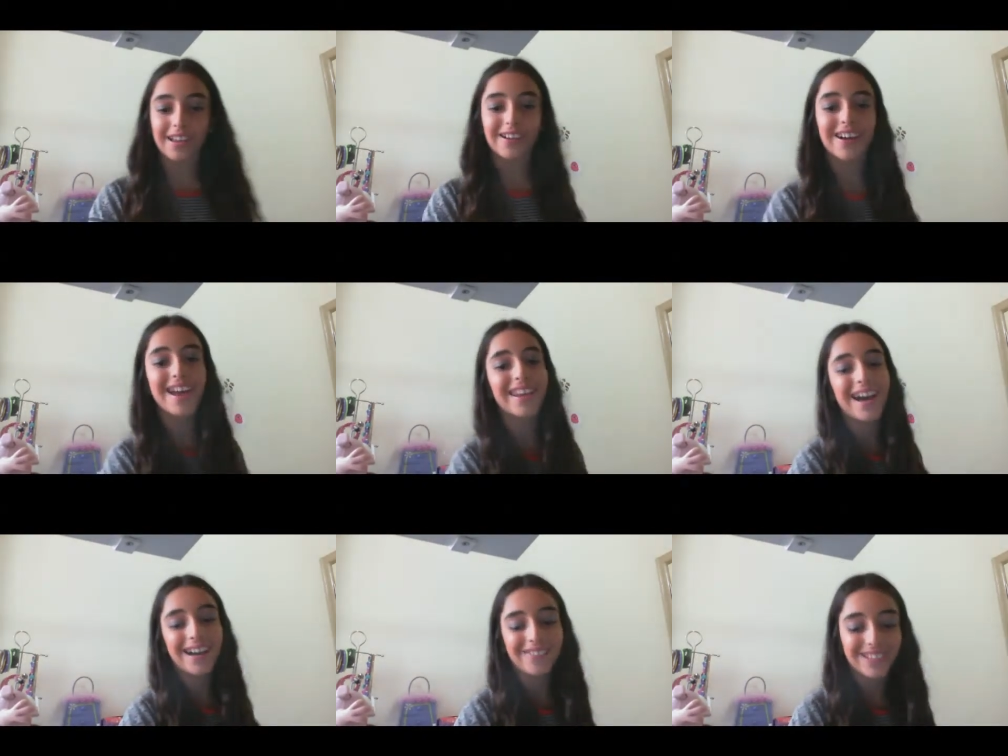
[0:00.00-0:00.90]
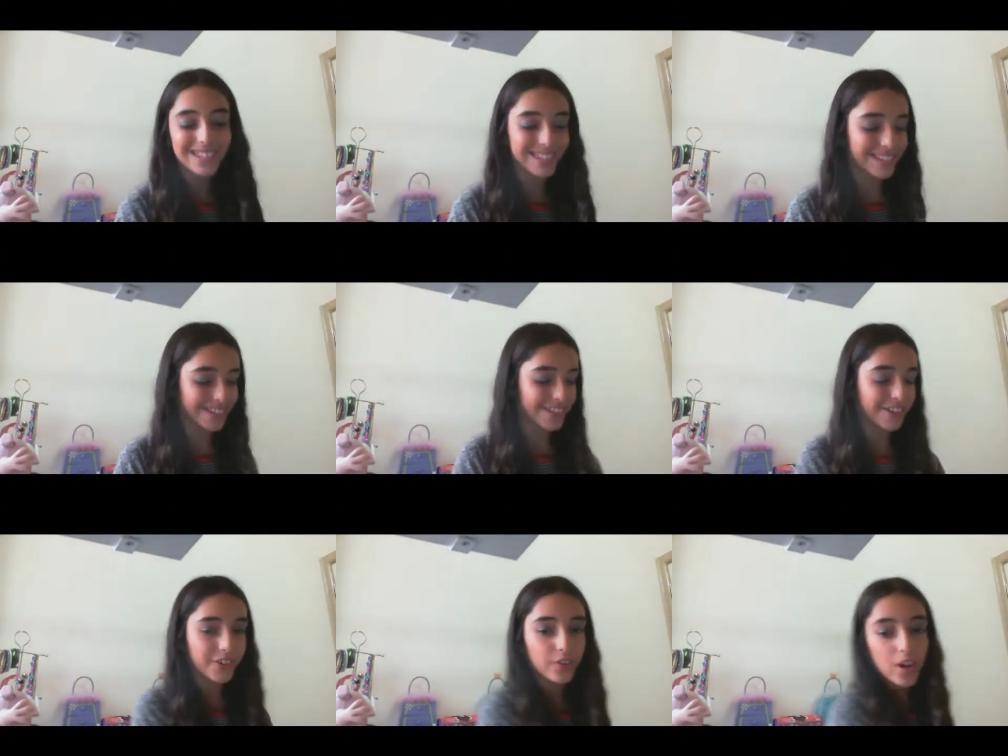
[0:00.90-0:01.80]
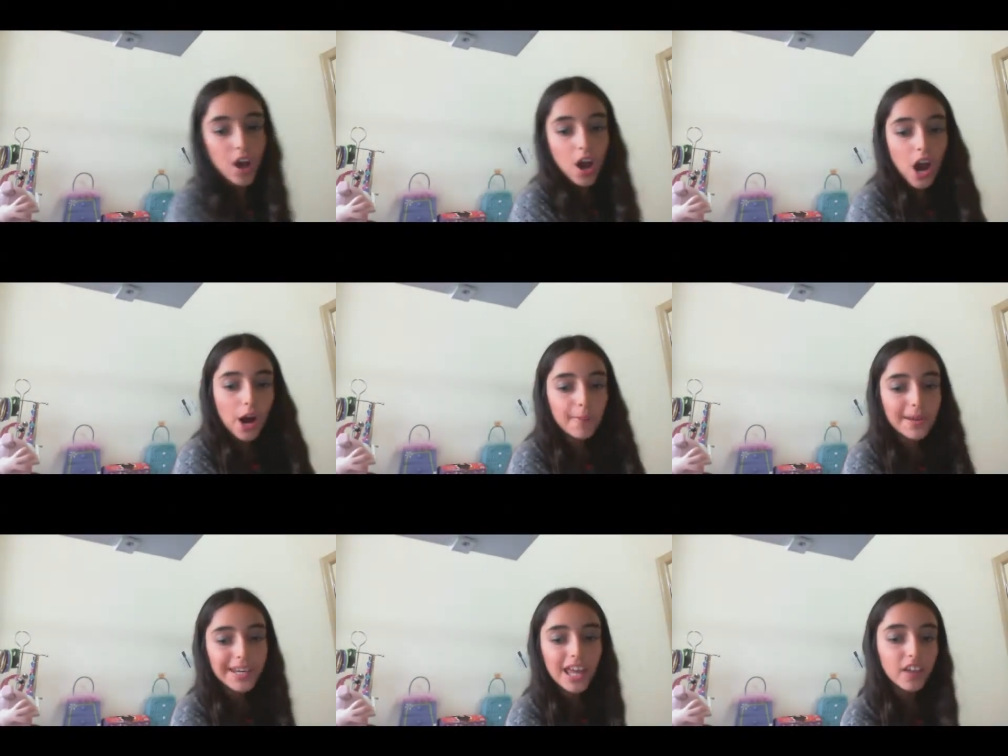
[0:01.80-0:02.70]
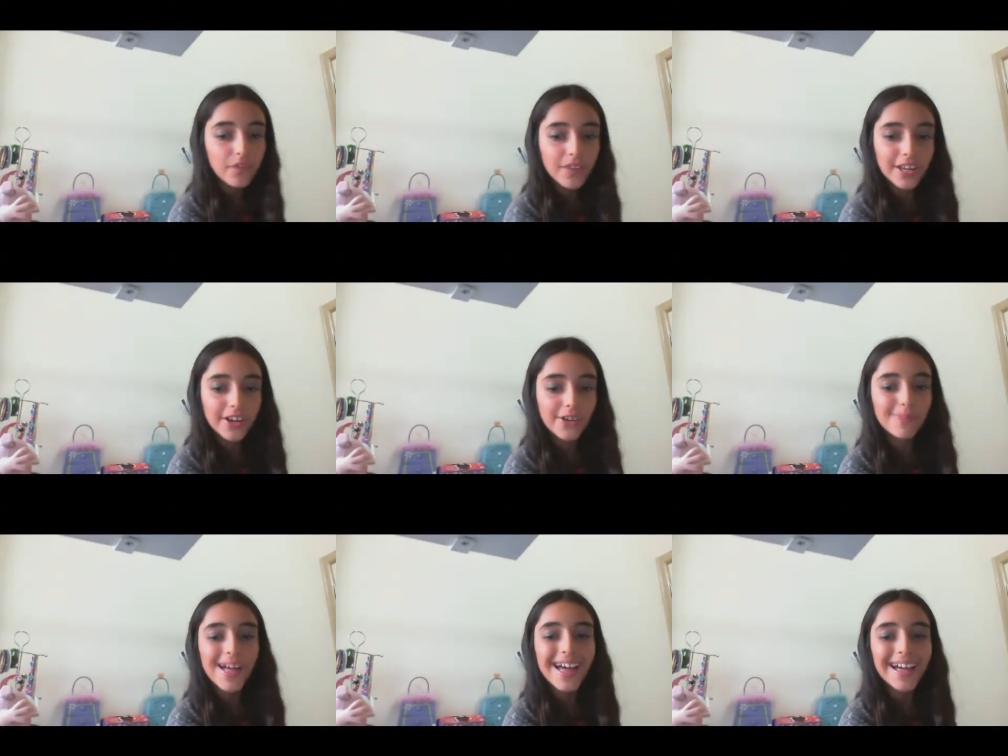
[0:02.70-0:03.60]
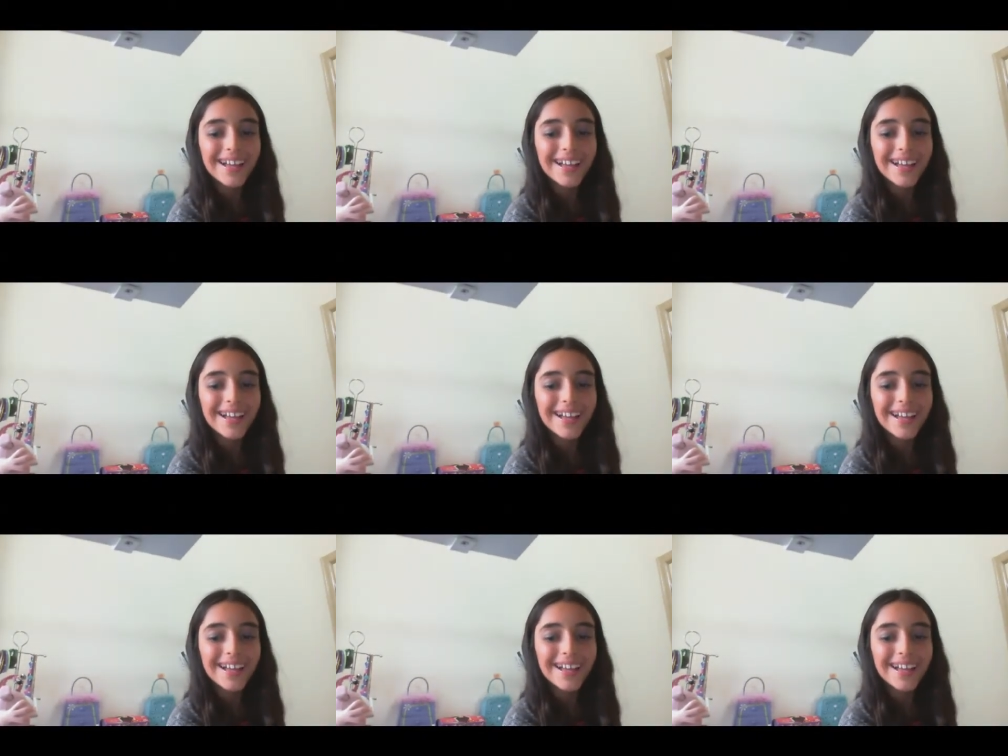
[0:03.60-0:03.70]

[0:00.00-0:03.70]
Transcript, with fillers: got, and I will see you on my next video. Bye!